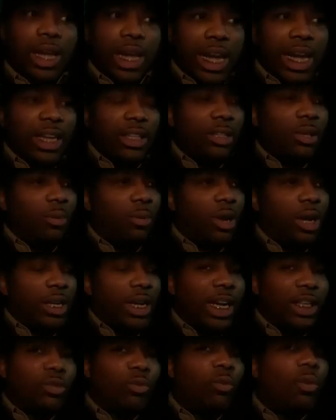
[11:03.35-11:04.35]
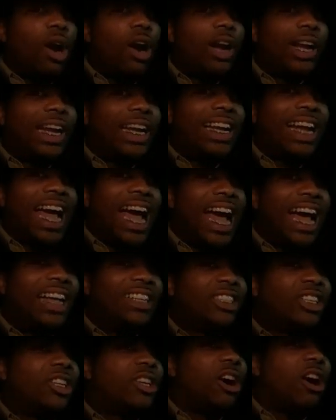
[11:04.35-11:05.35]
He's the one that's working
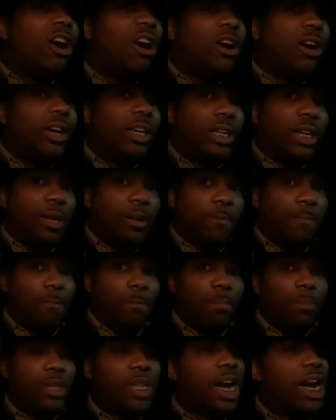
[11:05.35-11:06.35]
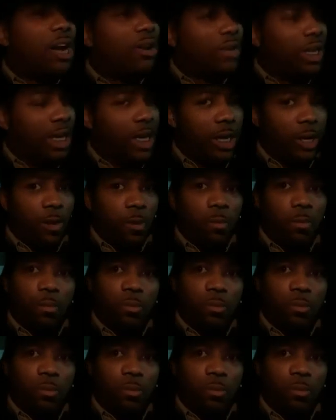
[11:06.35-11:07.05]
as God down here.